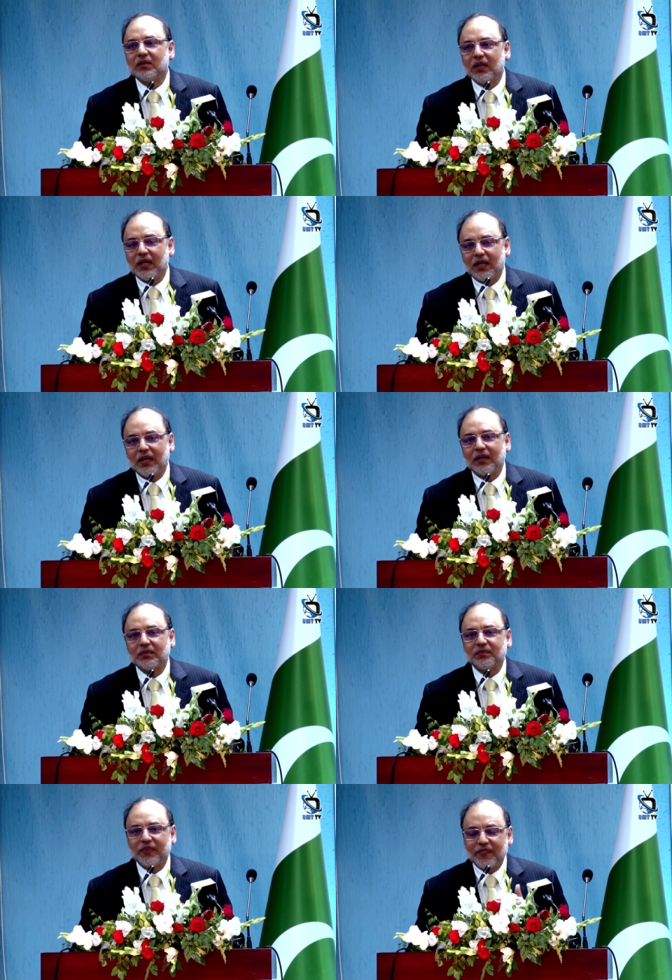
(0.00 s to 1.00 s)

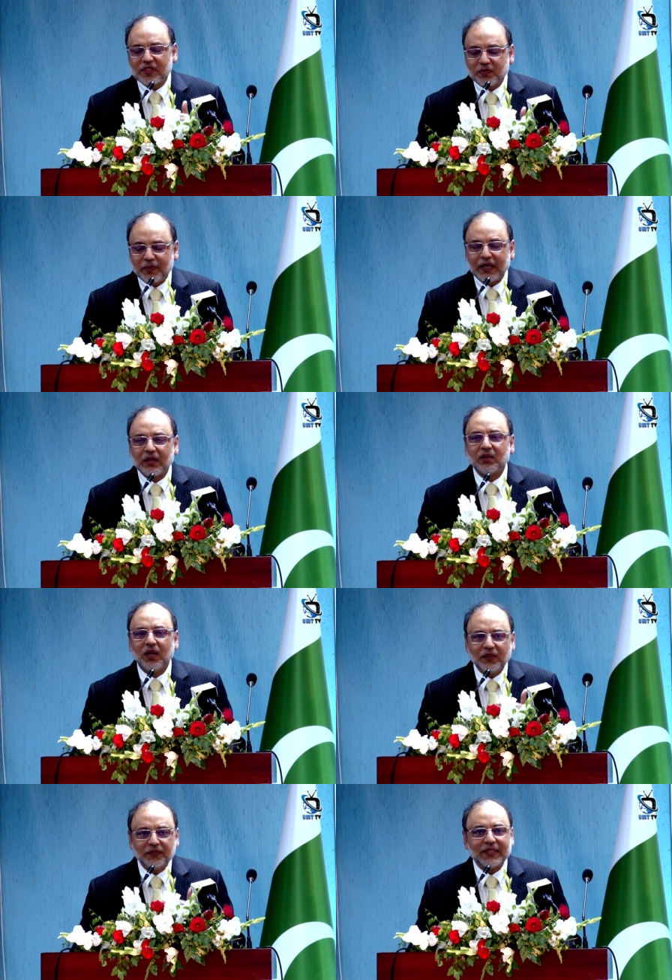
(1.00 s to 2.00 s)
uh, we have spent a
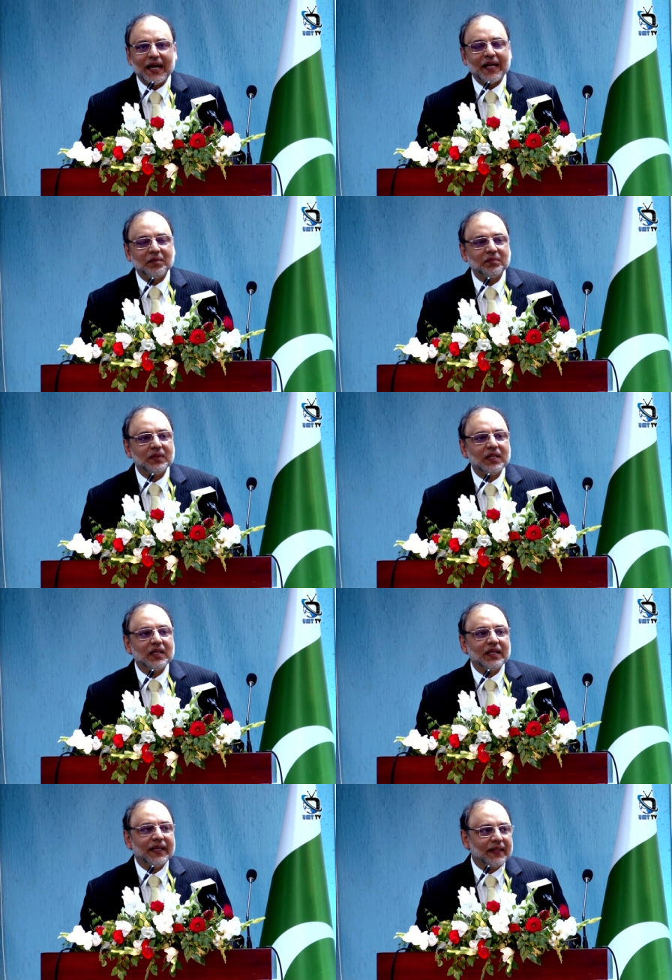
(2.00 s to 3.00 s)
lot of time
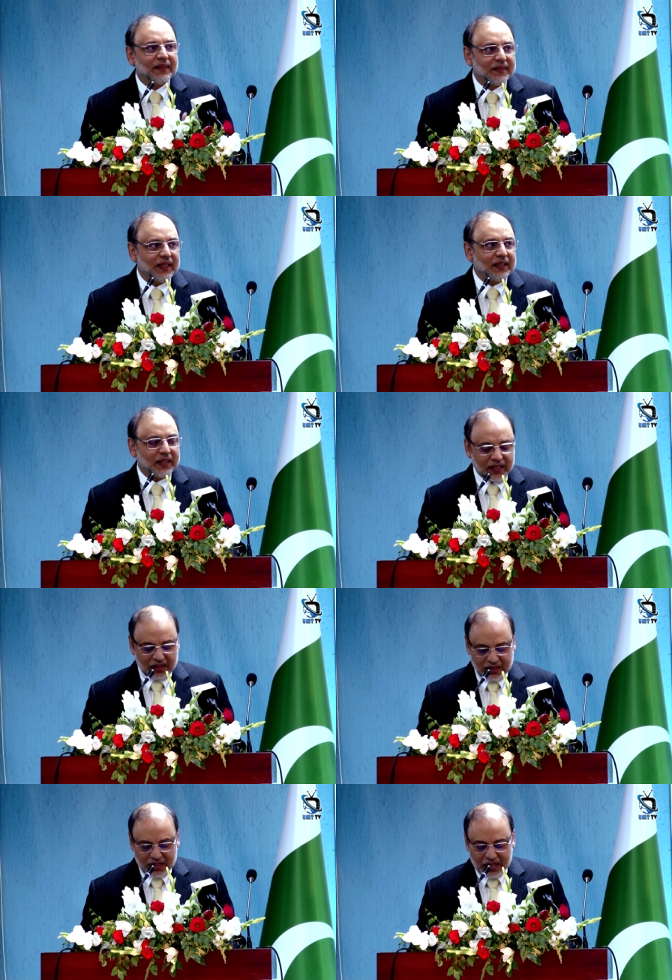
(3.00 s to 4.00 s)
in
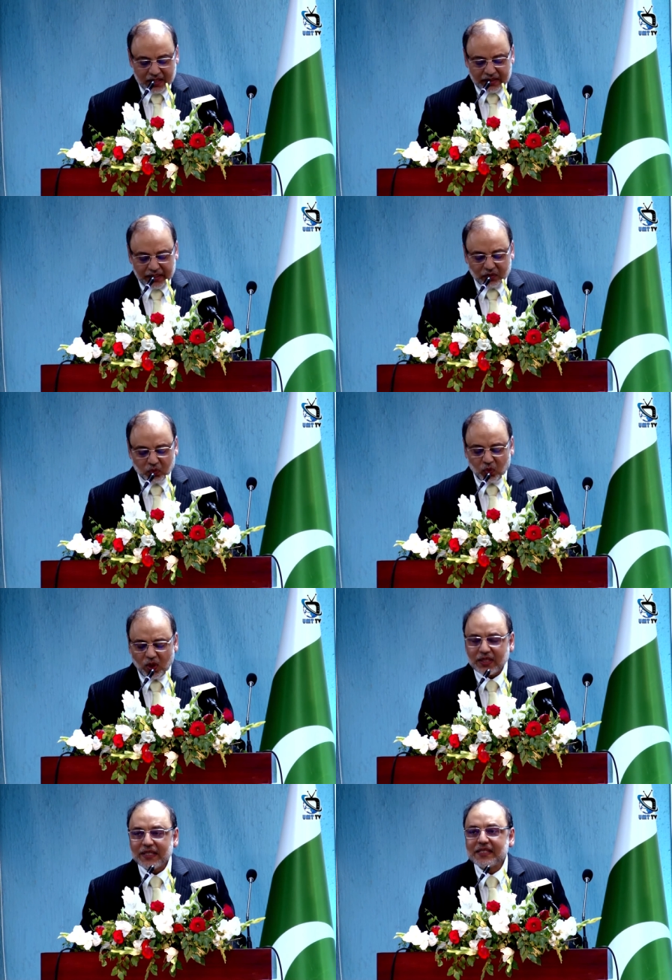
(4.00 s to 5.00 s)
thinking that
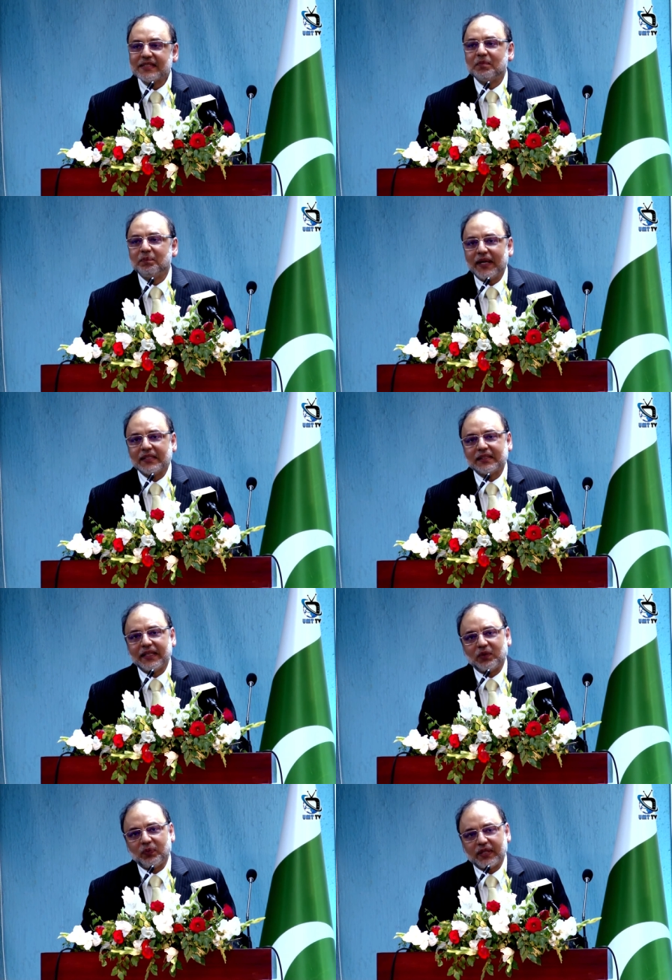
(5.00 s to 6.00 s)
what is the best
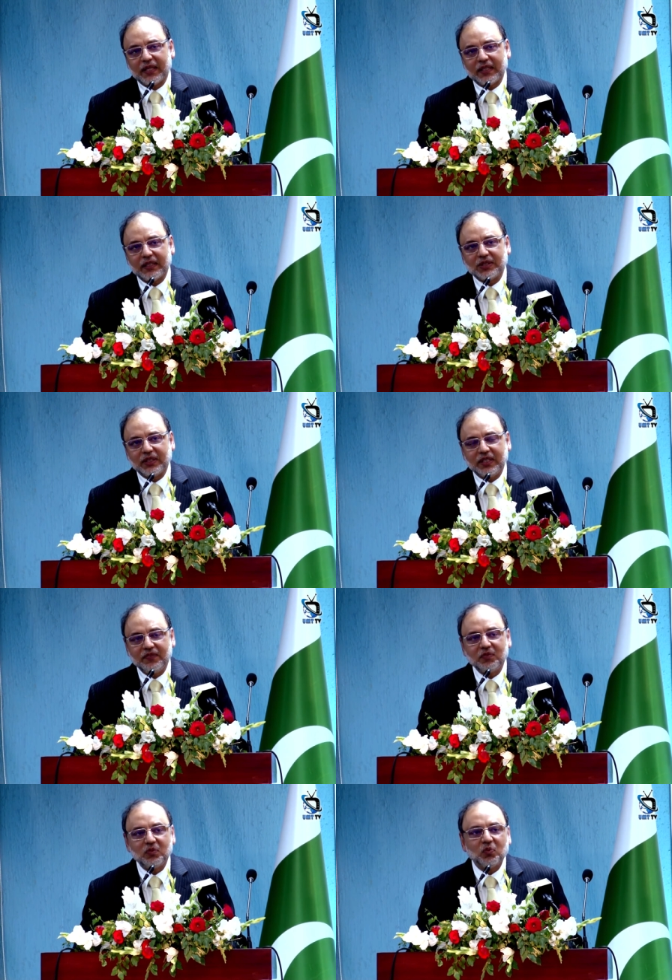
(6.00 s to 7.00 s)
that we can achieve,
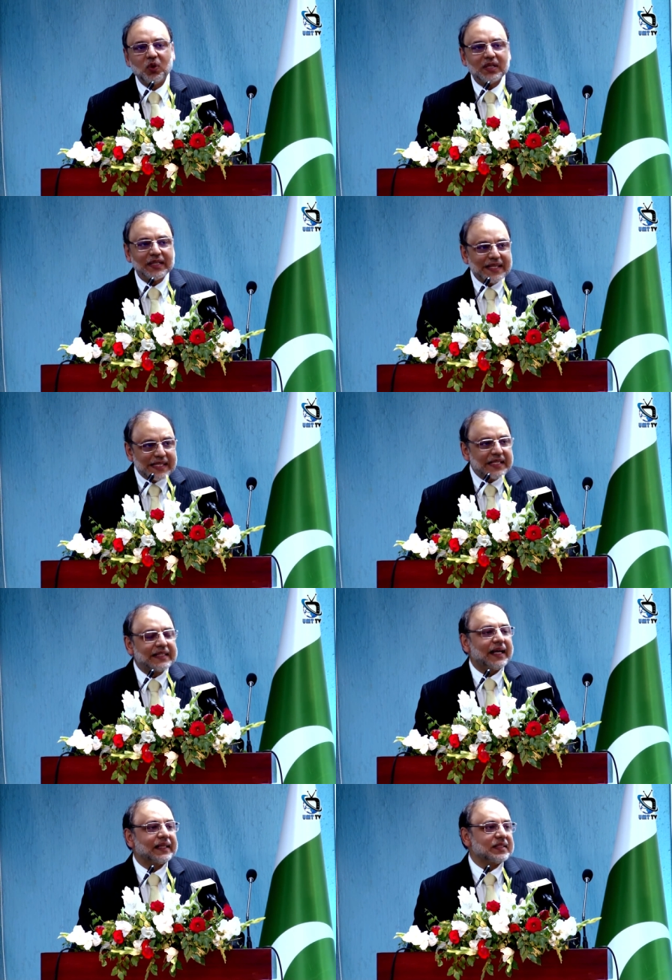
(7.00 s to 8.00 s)
what is it
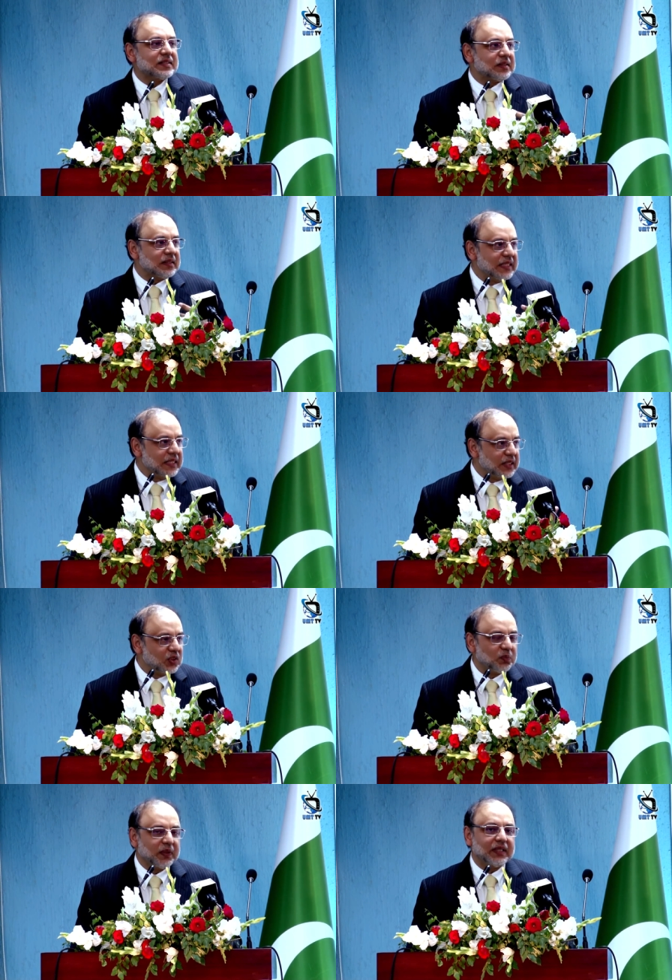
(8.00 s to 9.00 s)
that is needed
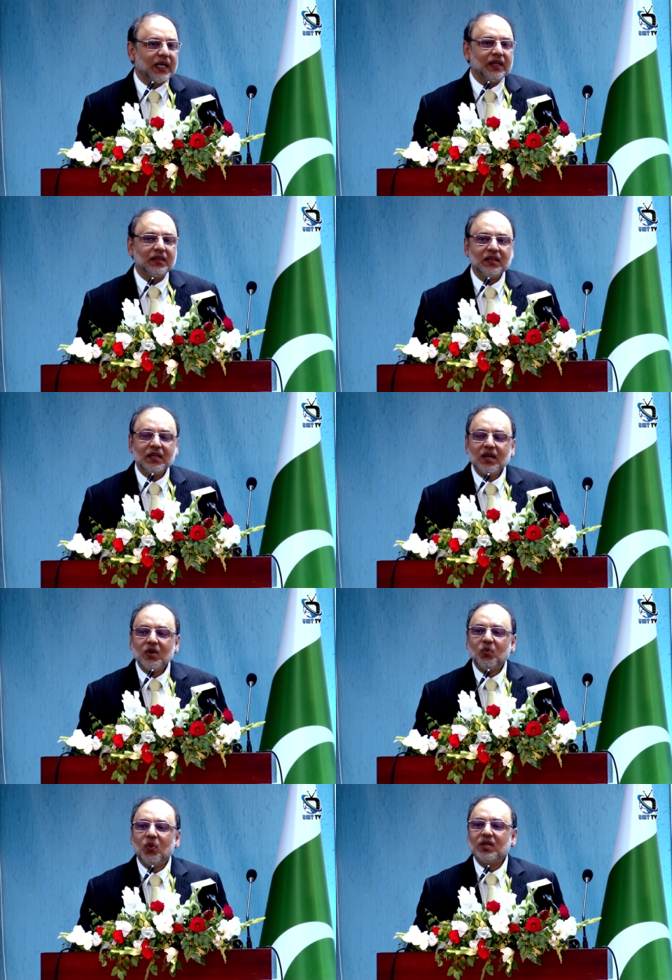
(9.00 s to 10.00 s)
to be done,
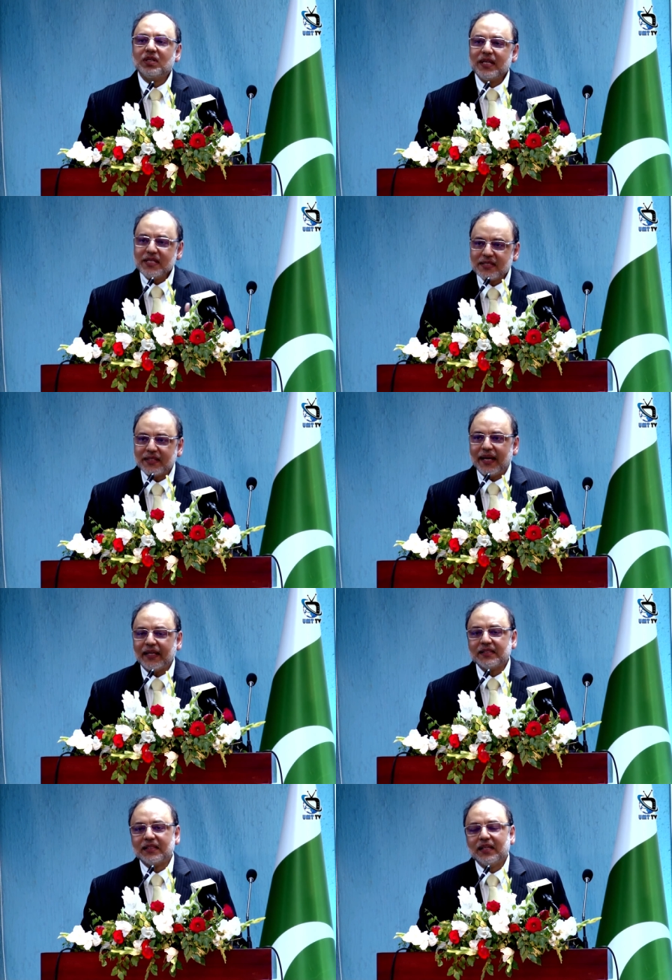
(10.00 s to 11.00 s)
what is
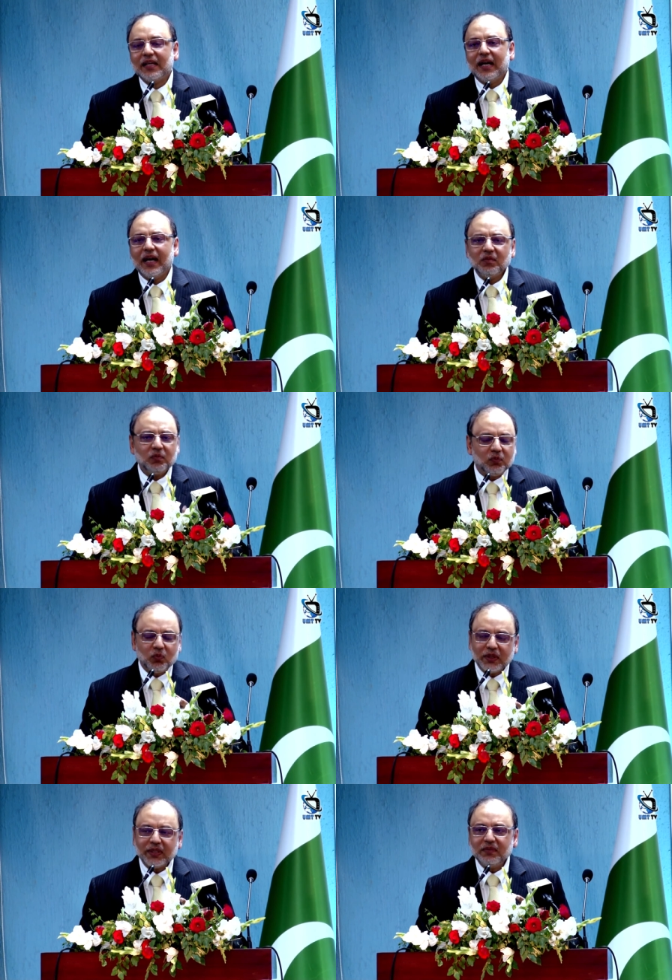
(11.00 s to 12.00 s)
next, and
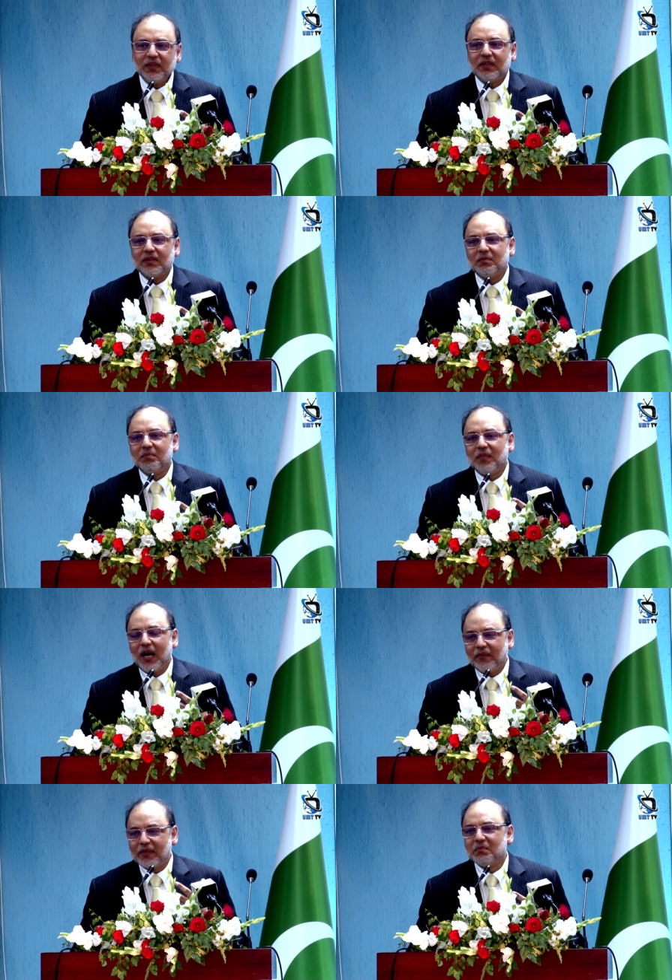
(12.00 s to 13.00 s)
whatever
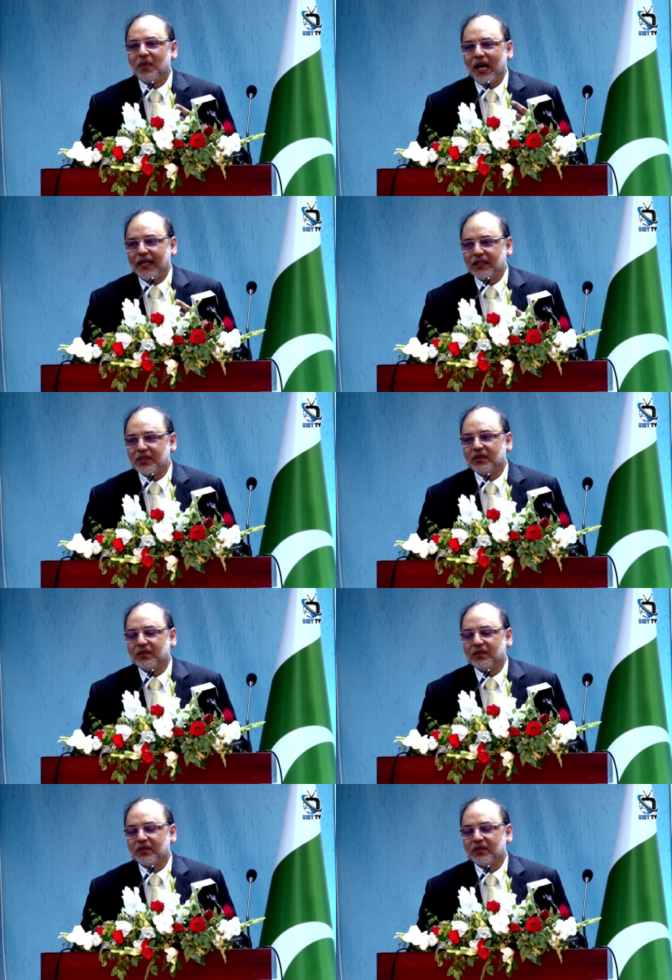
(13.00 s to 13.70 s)
our mind